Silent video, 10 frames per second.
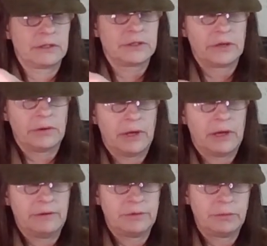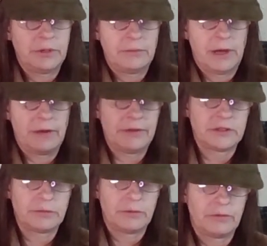So I'll have to read about
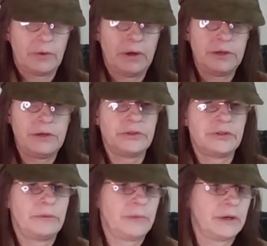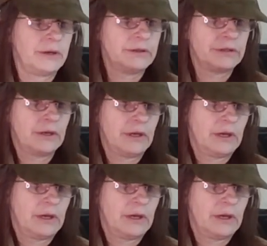this before I use it because,